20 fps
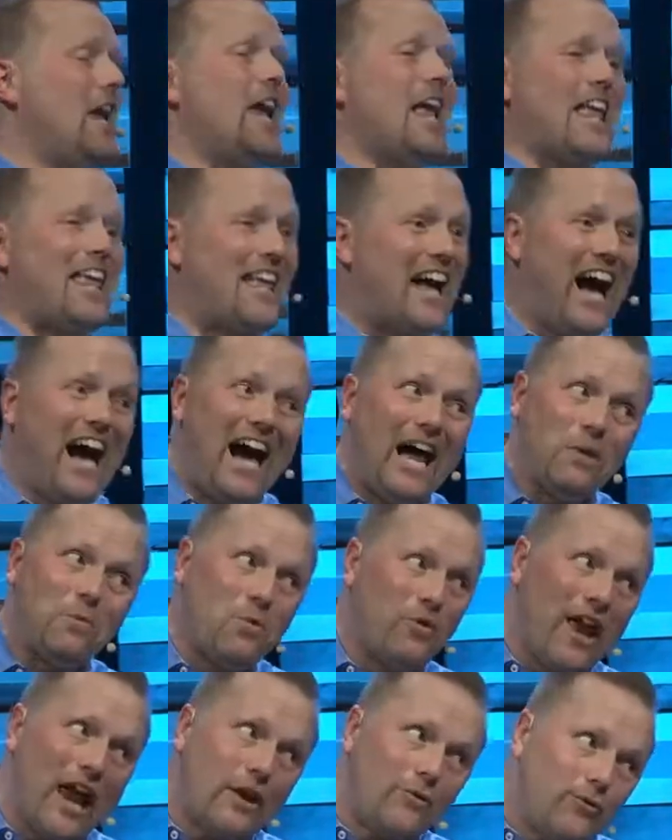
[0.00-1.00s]
God
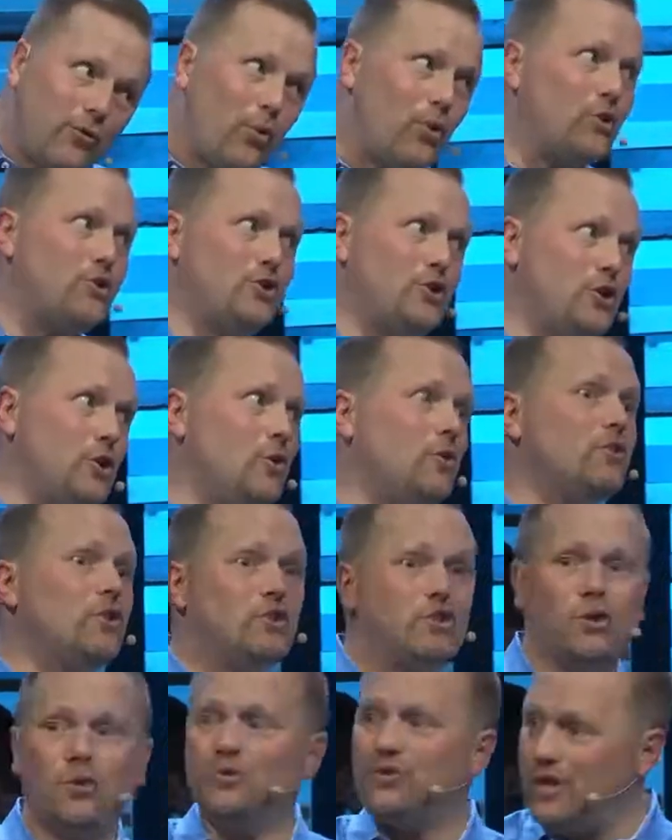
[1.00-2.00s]
will not force you to
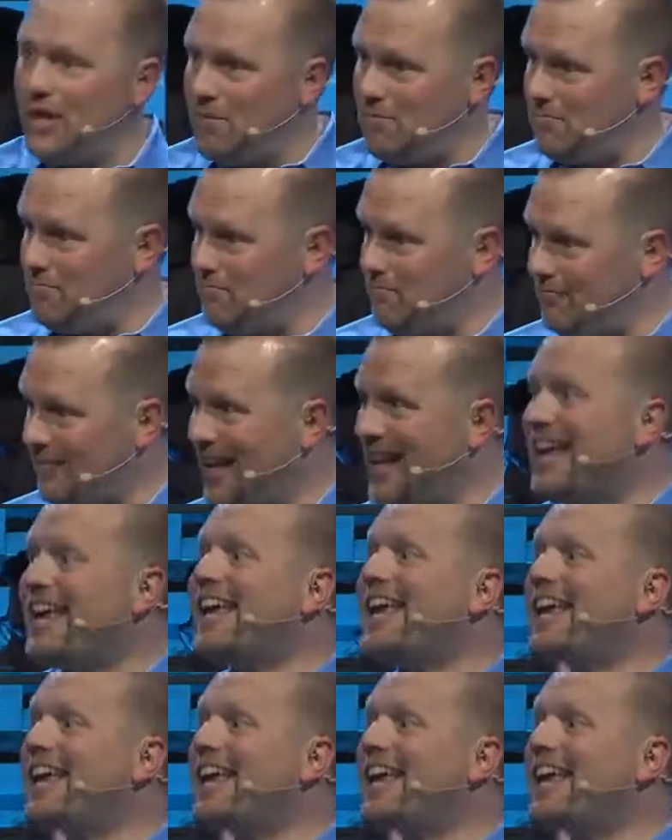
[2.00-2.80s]
choose Him, He